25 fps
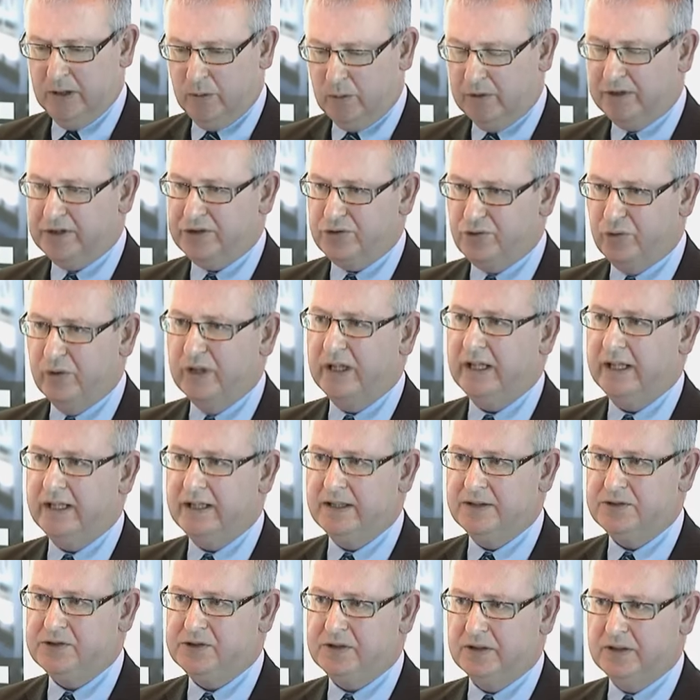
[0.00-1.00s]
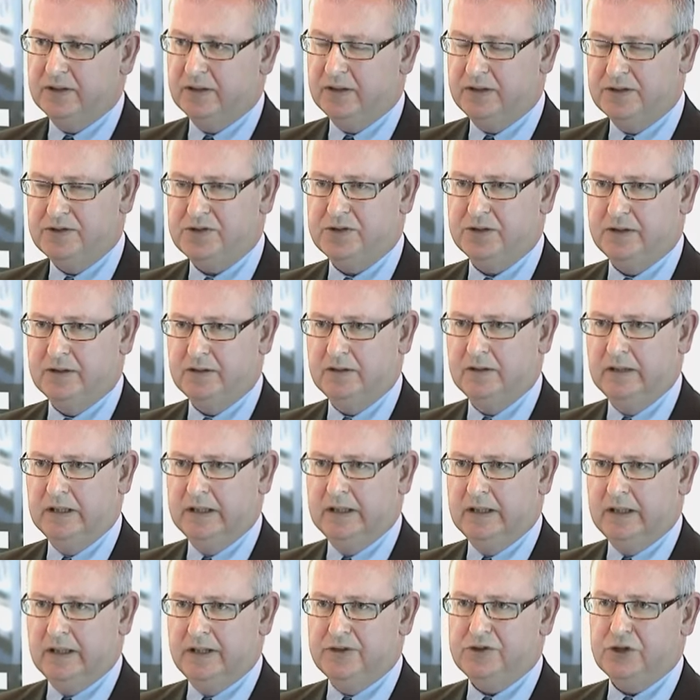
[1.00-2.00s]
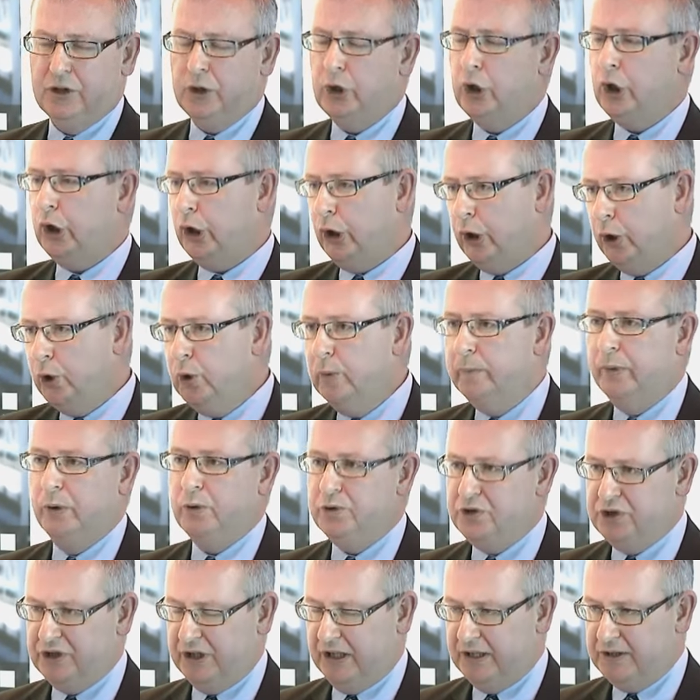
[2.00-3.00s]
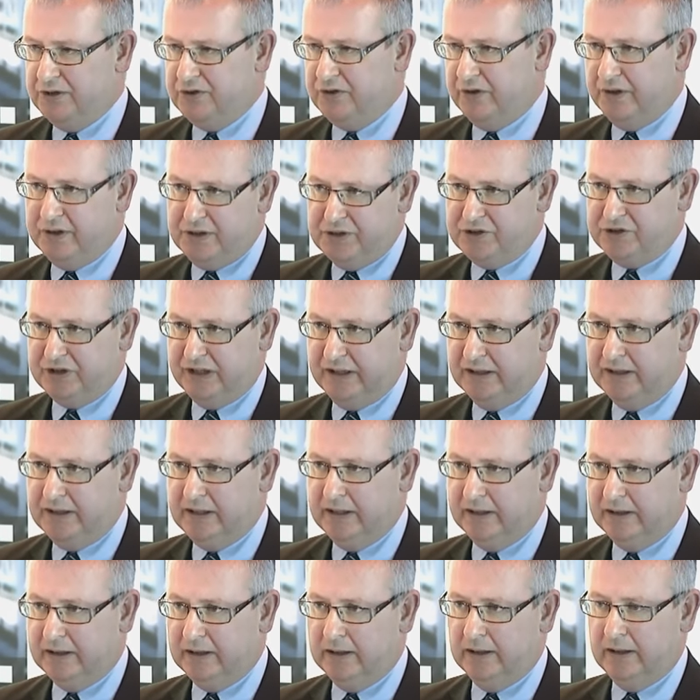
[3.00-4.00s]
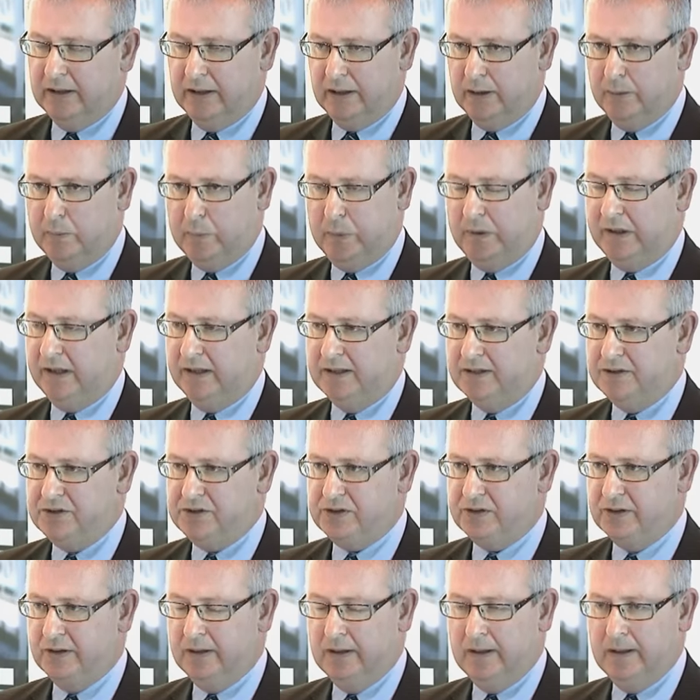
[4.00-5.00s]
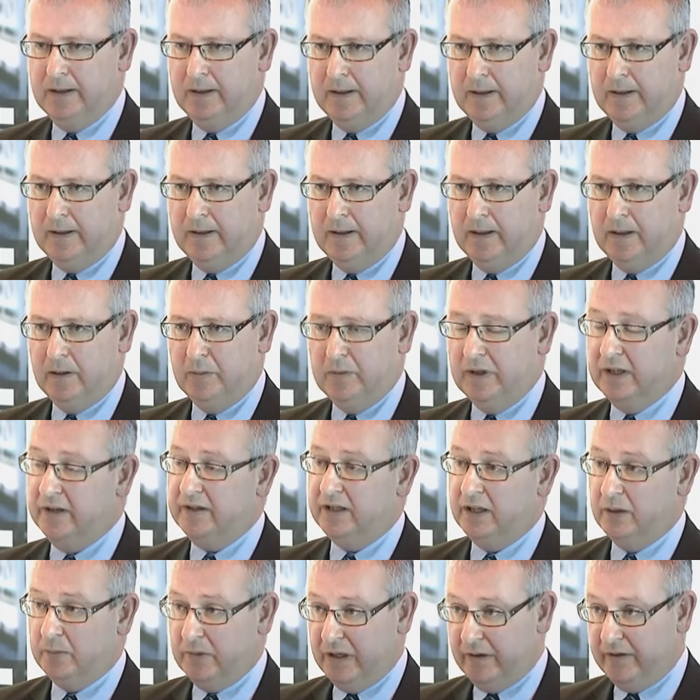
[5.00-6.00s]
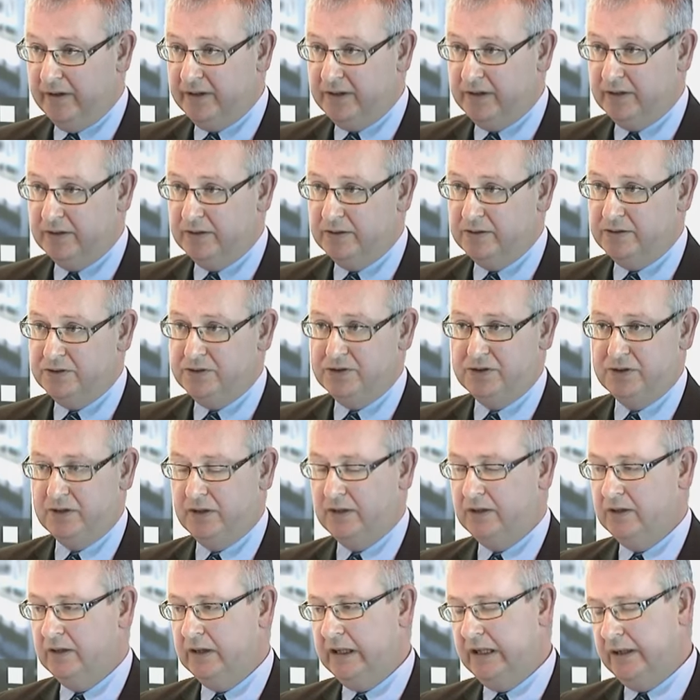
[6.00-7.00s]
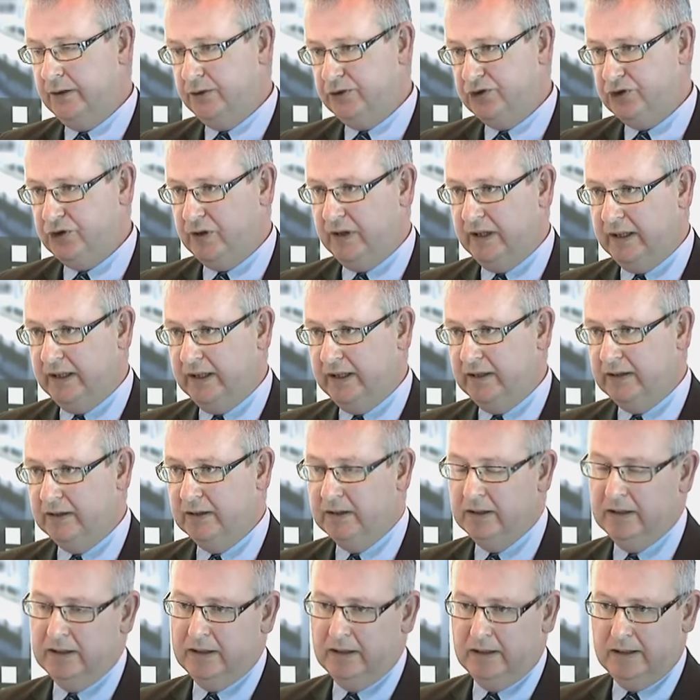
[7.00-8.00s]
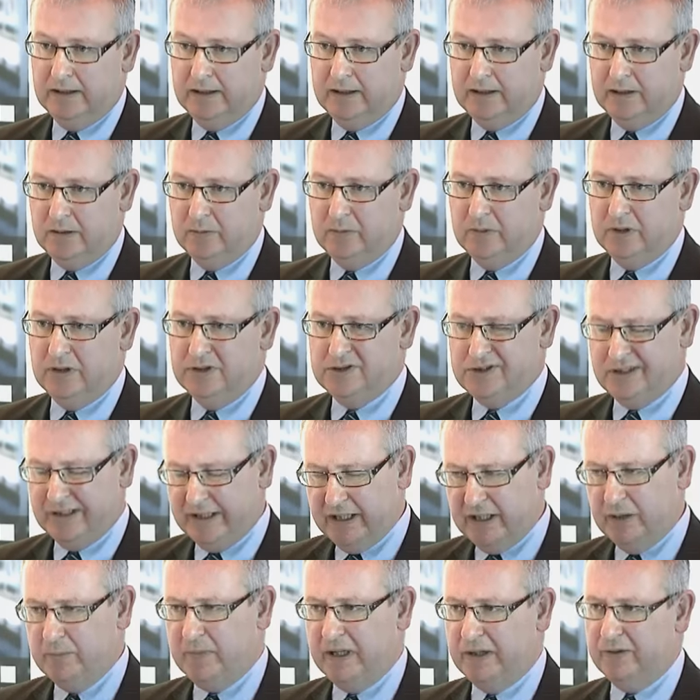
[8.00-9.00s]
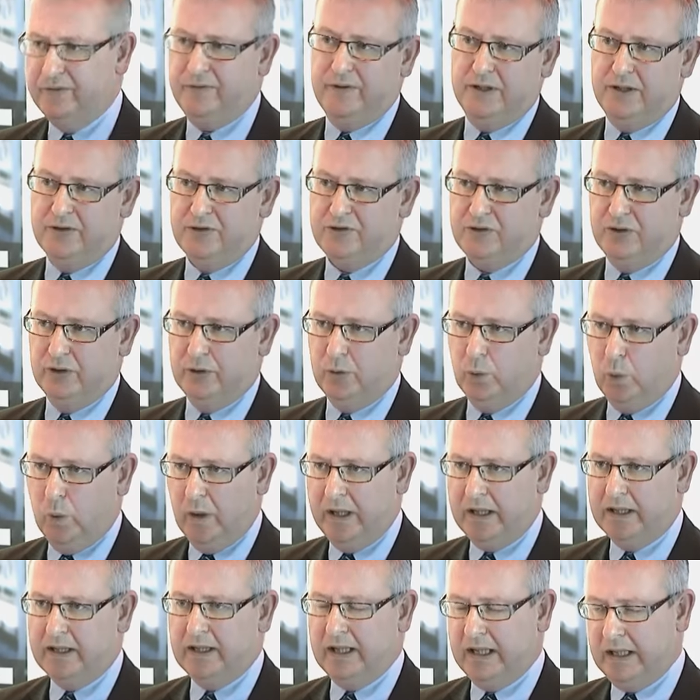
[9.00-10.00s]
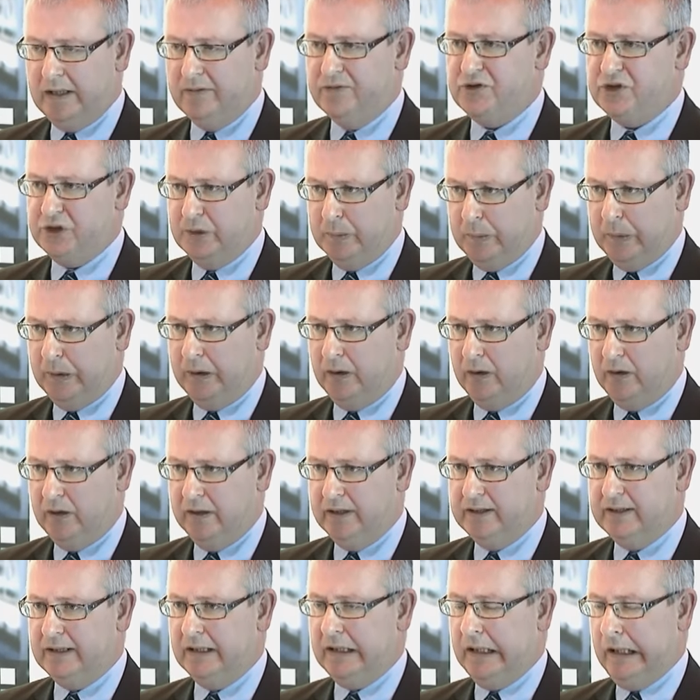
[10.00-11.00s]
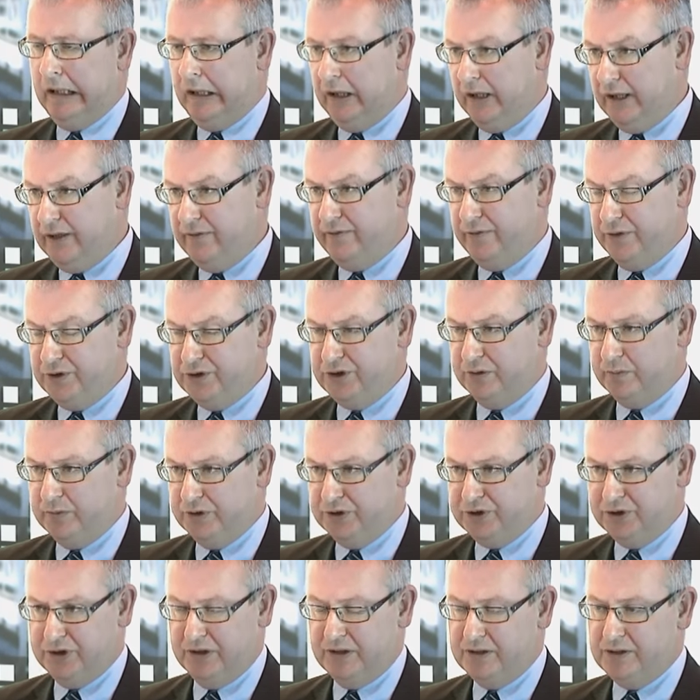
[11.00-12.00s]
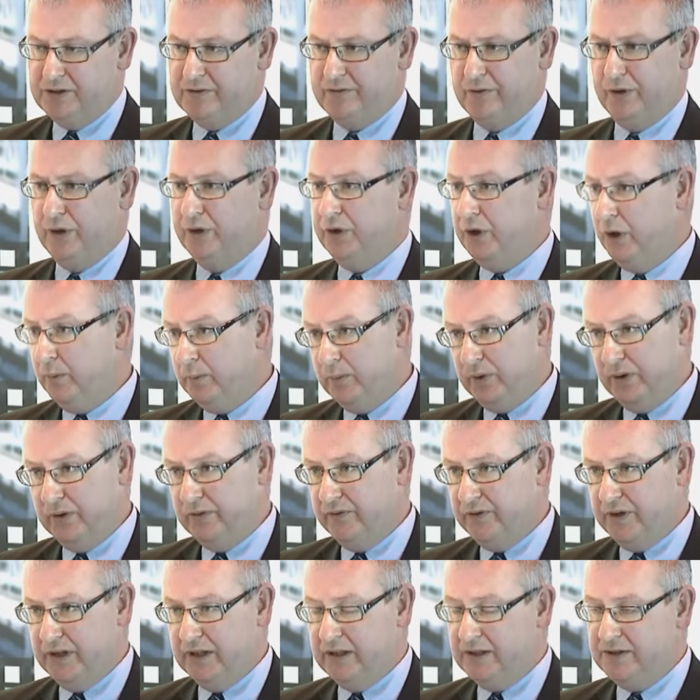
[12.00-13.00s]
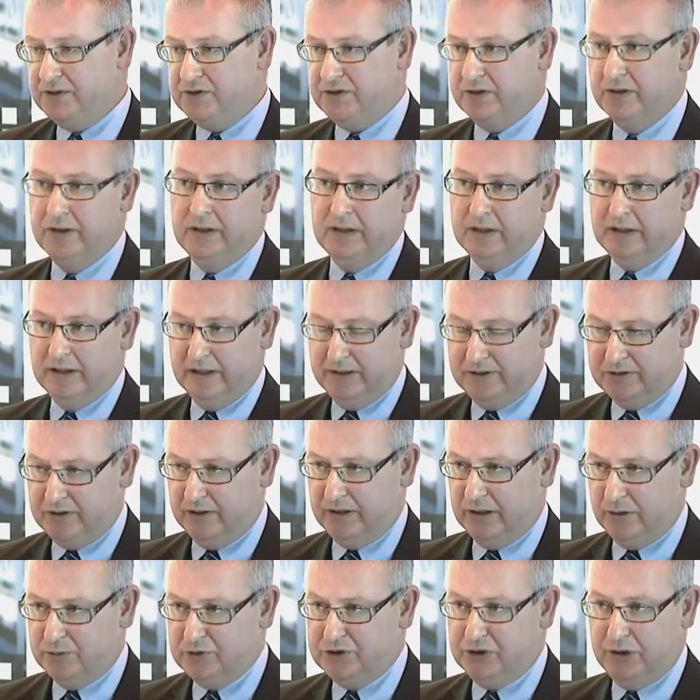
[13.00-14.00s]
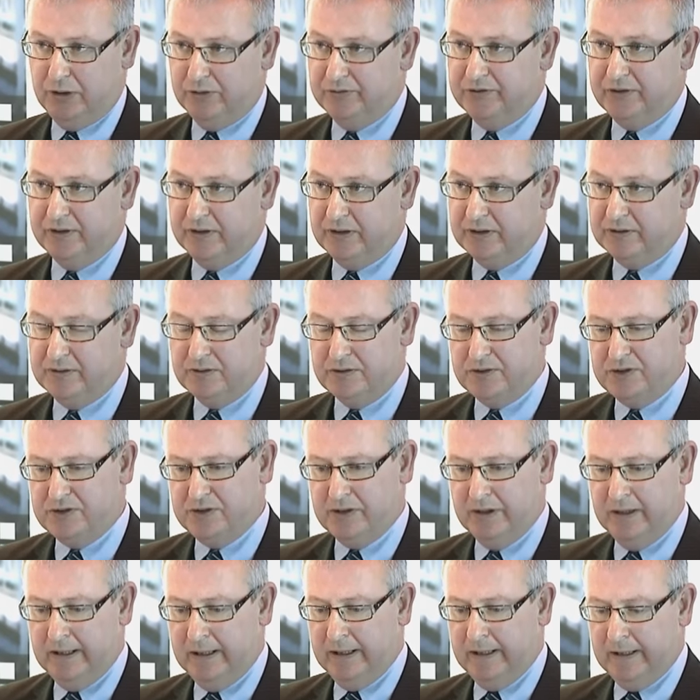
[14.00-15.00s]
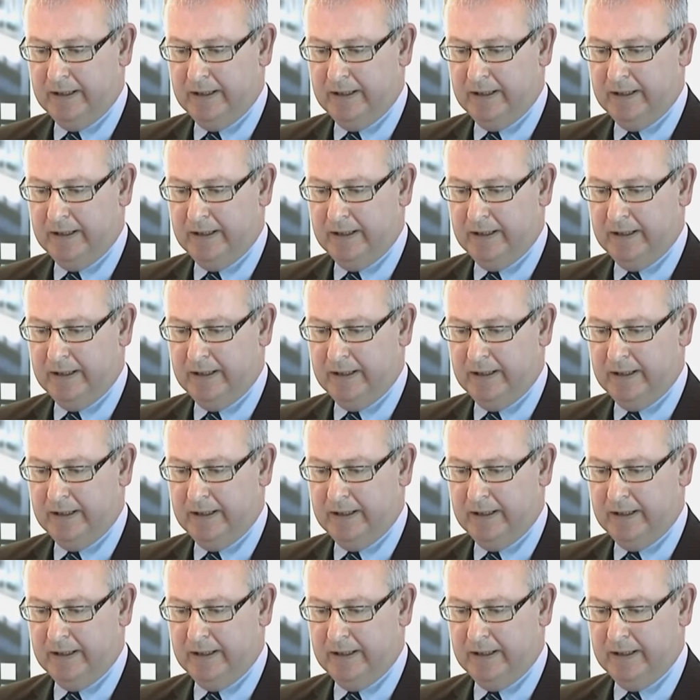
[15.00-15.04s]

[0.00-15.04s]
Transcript: Well, this really is it's a global change that is taking place in the Americas, in Australia. As a leading manufacturer, WEG have supplied high efficient machines for a number of years into those continents,